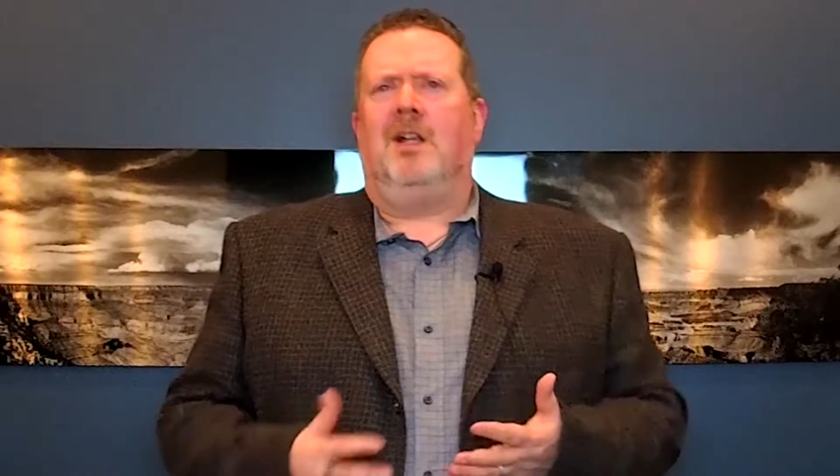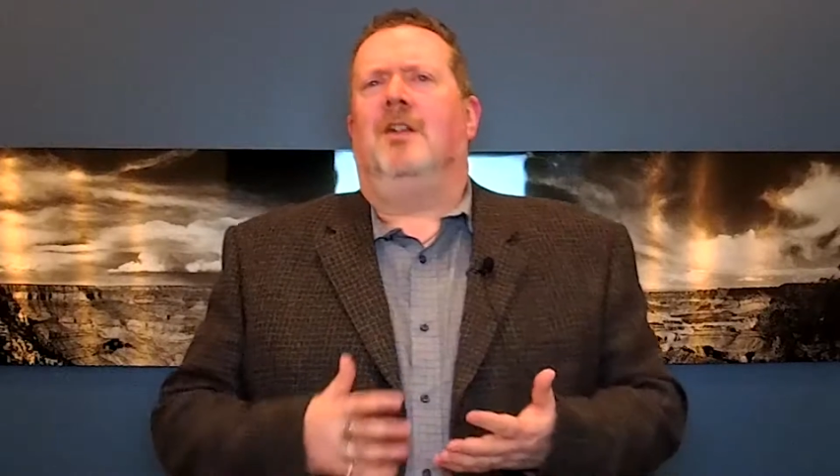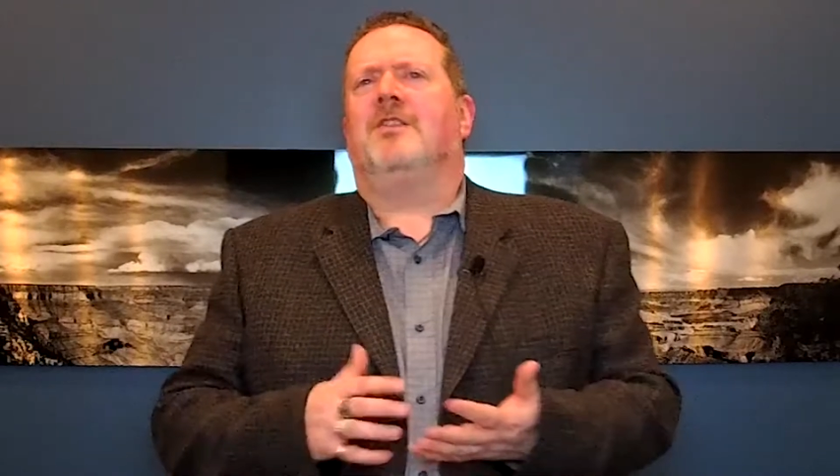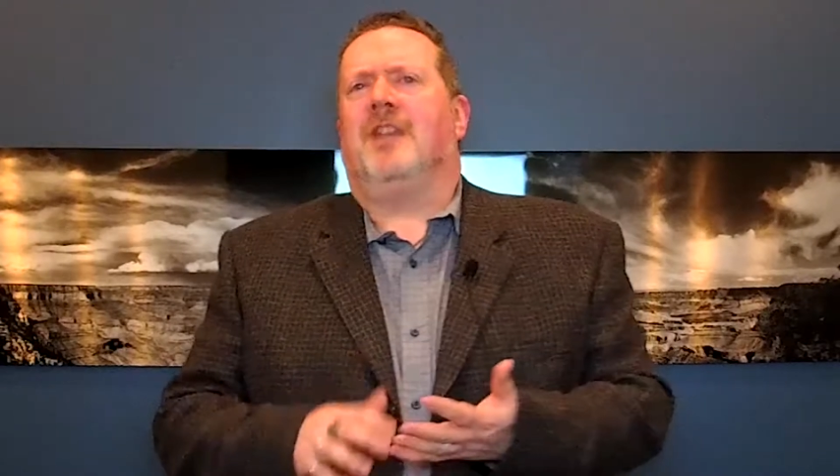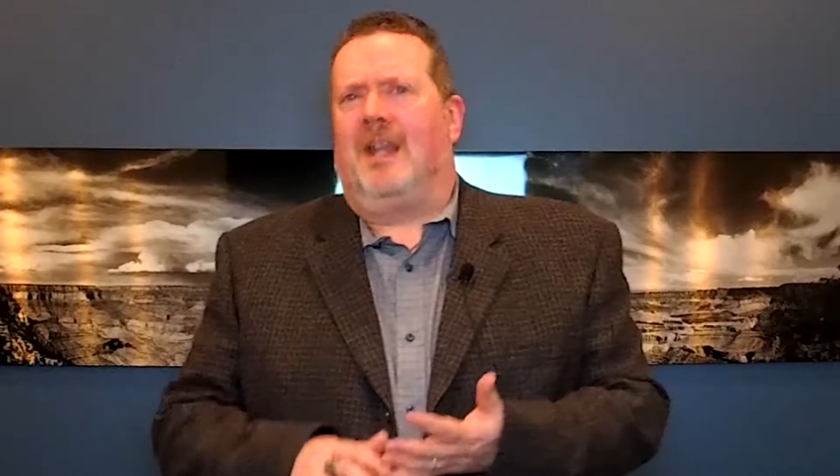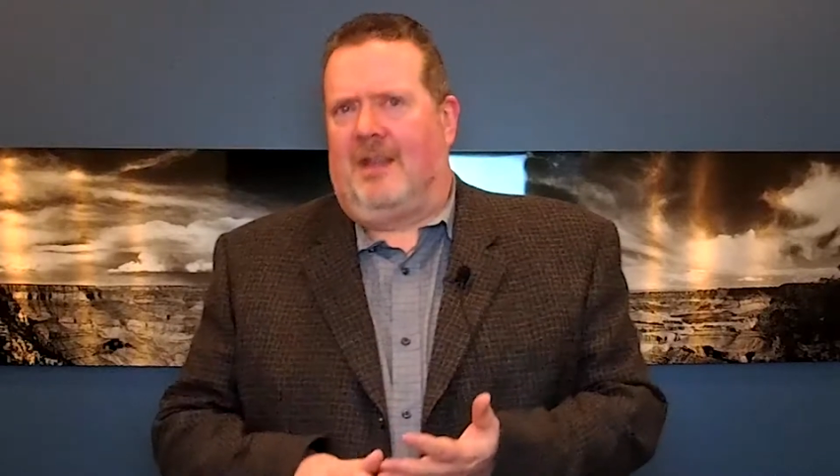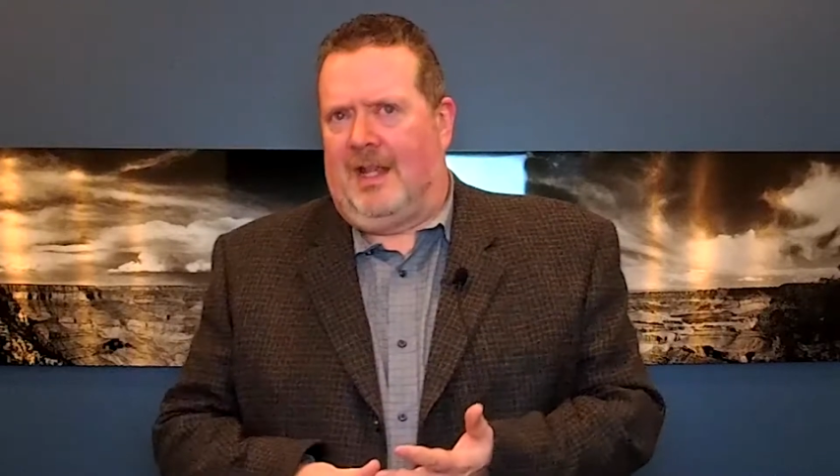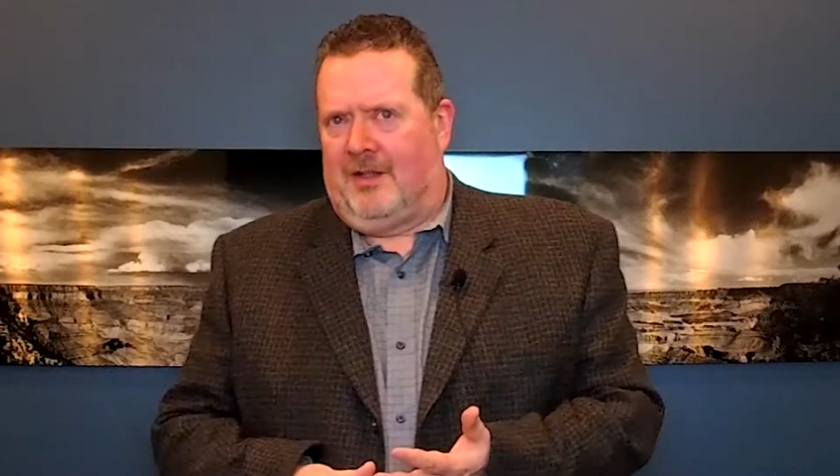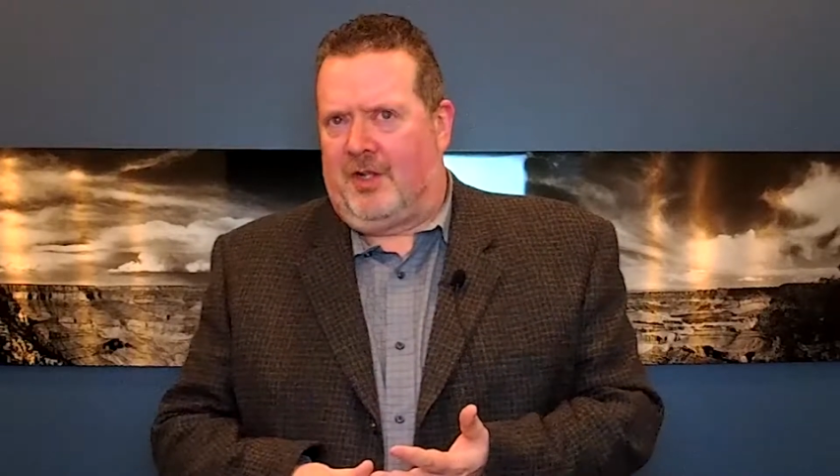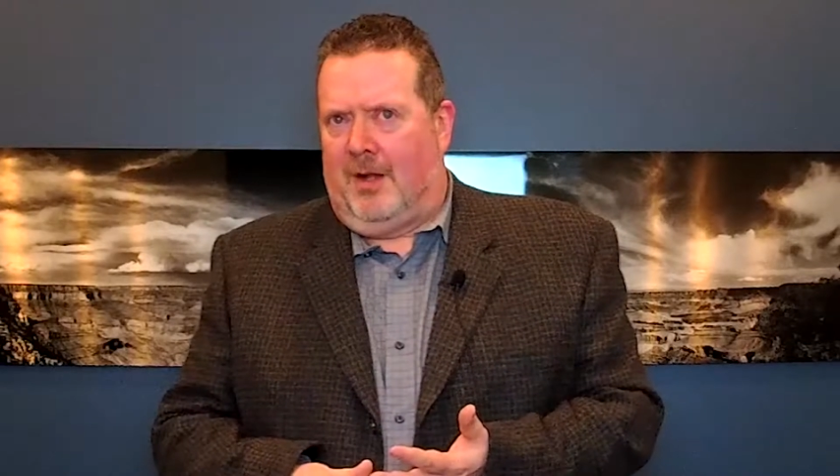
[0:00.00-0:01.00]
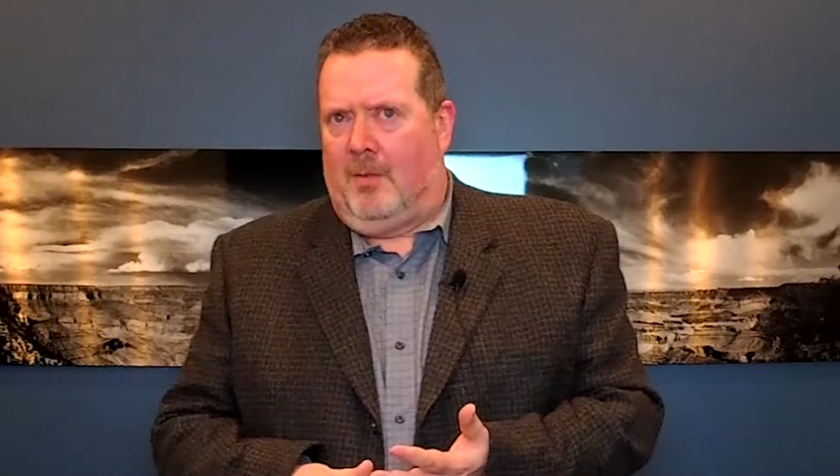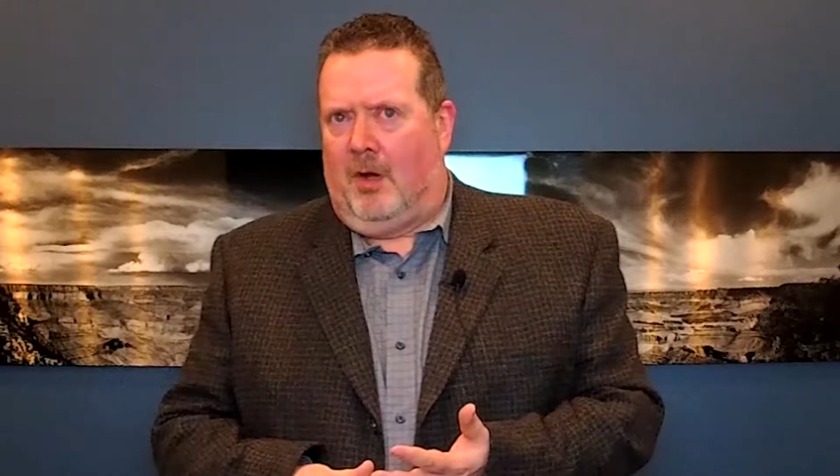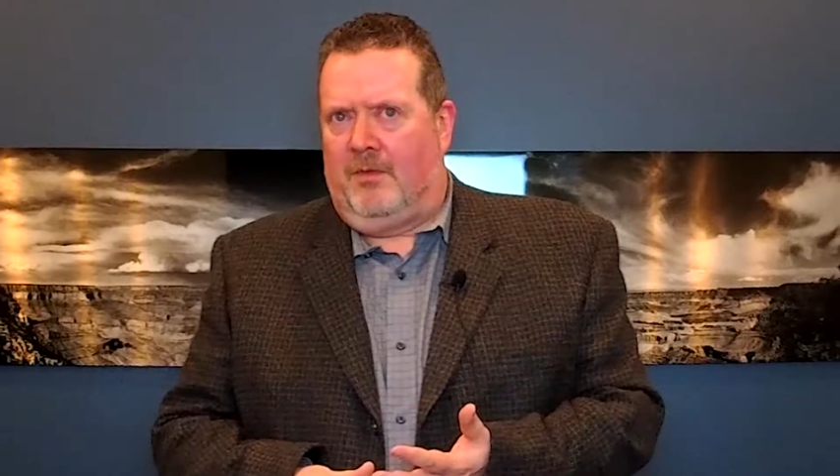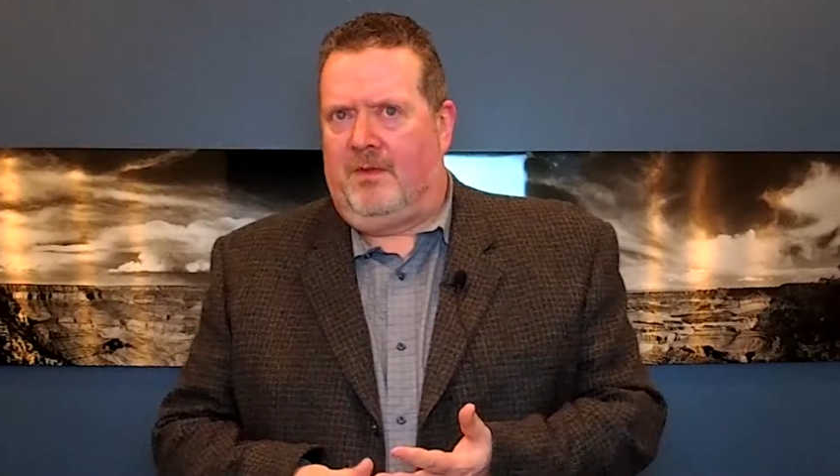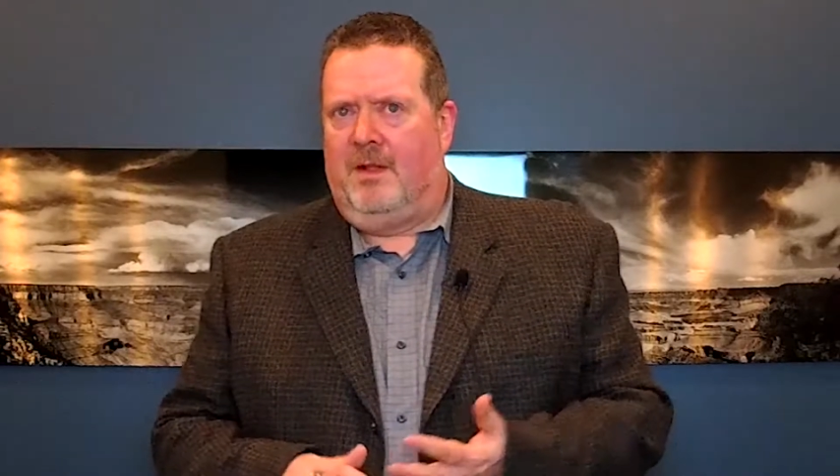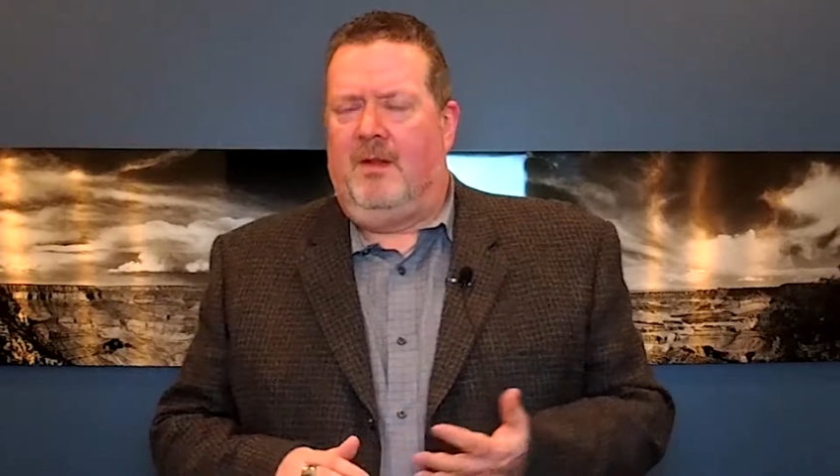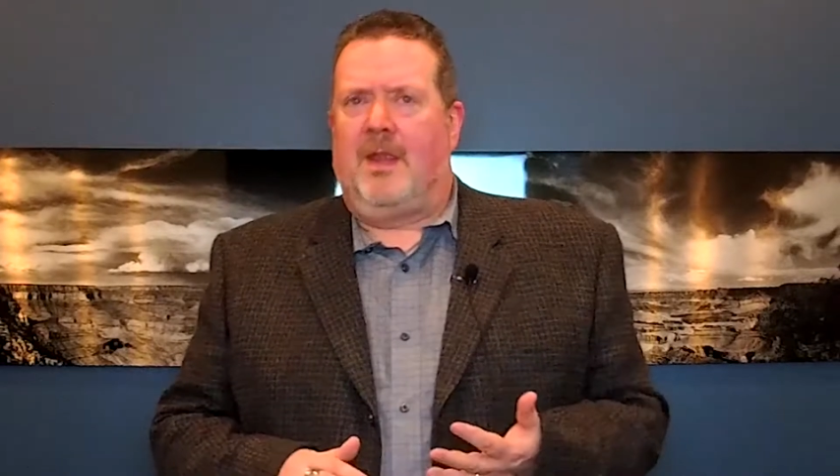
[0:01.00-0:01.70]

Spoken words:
can't take that time off.